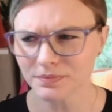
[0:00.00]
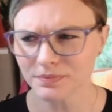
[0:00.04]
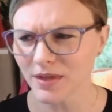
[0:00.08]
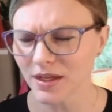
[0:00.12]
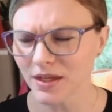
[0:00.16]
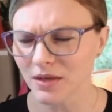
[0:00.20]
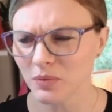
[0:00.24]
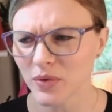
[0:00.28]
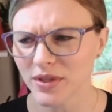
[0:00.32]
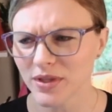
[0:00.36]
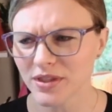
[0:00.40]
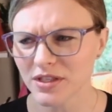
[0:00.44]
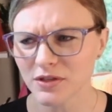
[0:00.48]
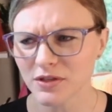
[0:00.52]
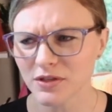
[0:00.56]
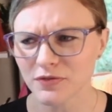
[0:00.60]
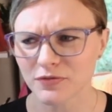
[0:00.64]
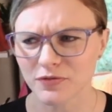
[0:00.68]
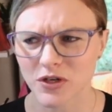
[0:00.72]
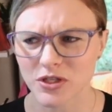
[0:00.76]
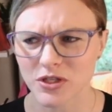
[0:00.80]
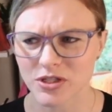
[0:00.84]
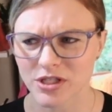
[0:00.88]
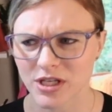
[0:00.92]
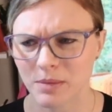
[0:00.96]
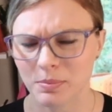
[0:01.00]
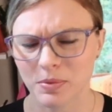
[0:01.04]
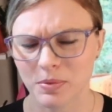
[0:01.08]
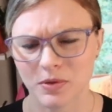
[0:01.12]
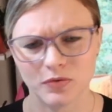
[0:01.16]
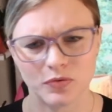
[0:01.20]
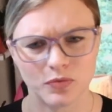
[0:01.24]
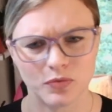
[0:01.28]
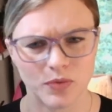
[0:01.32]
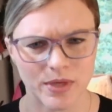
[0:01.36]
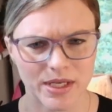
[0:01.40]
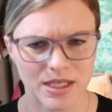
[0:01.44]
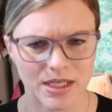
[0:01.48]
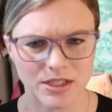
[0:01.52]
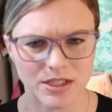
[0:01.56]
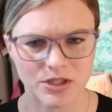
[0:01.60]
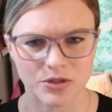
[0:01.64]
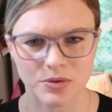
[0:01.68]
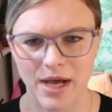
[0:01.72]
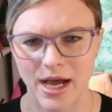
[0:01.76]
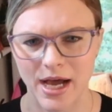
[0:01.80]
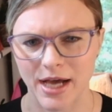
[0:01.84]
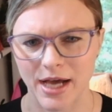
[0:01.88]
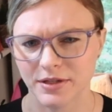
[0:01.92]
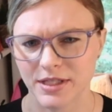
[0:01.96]
within the first couple of weeks,
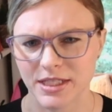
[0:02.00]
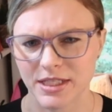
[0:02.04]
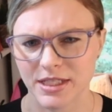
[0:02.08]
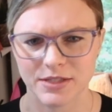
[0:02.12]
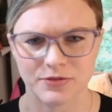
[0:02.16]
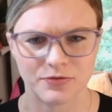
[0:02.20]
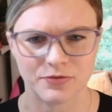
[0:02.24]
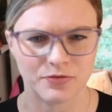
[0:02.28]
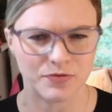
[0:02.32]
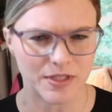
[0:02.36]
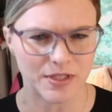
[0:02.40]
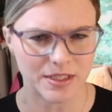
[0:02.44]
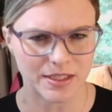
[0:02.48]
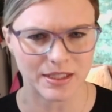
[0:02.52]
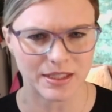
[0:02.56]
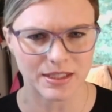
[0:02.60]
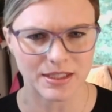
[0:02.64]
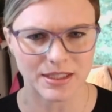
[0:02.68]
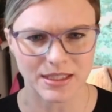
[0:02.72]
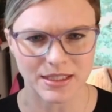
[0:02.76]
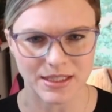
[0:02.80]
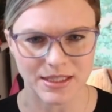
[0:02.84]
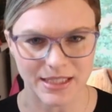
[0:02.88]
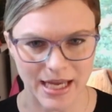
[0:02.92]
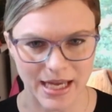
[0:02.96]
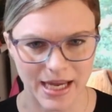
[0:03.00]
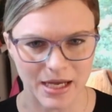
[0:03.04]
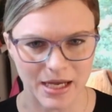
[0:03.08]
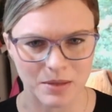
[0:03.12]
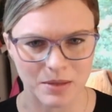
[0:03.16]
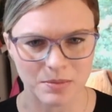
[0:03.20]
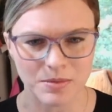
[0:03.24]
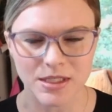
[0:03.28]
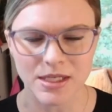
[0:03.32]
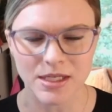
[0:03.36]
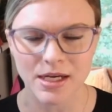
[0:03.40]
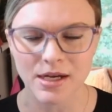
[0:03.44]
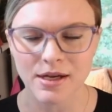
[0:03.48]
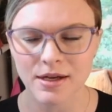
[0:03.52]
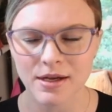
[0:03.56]
you had these physics exams.